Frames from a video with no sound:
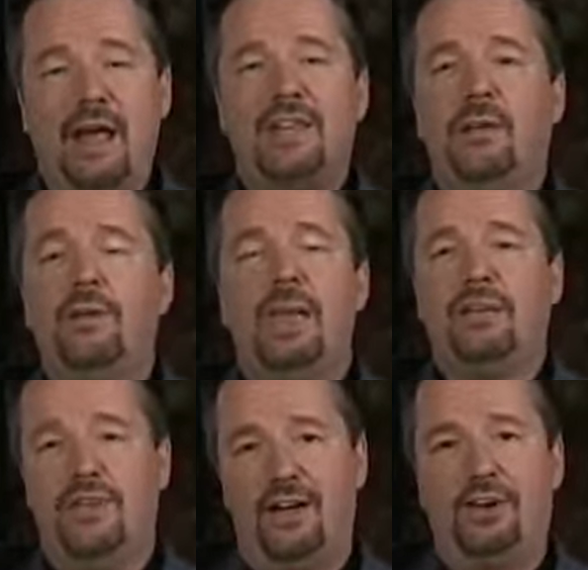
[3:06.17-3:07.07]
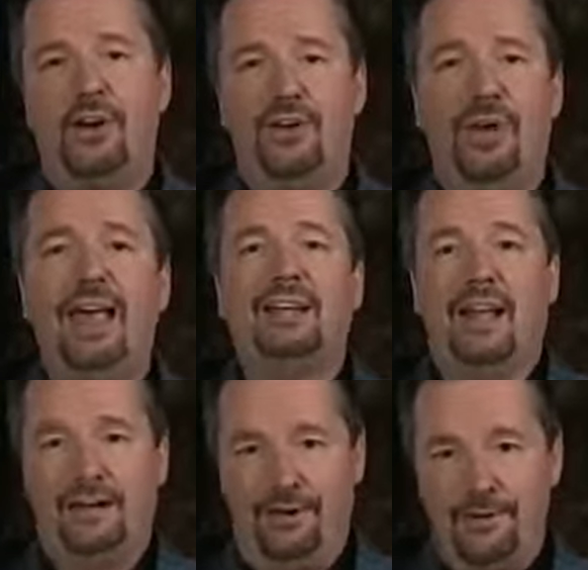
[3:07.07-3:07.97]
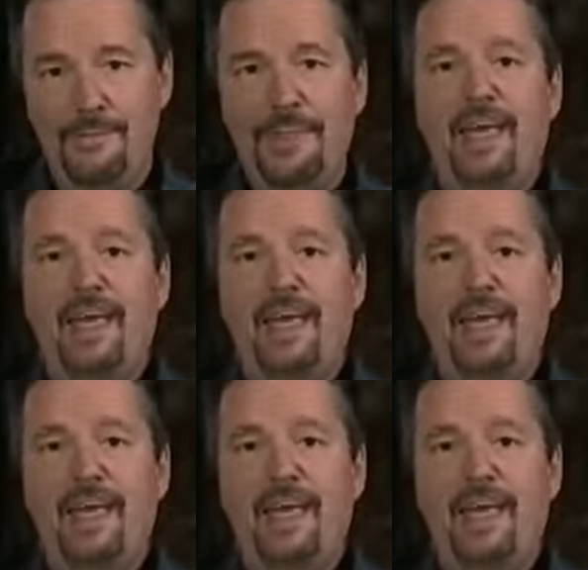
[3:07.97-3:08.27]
I think we may have found our new headliner.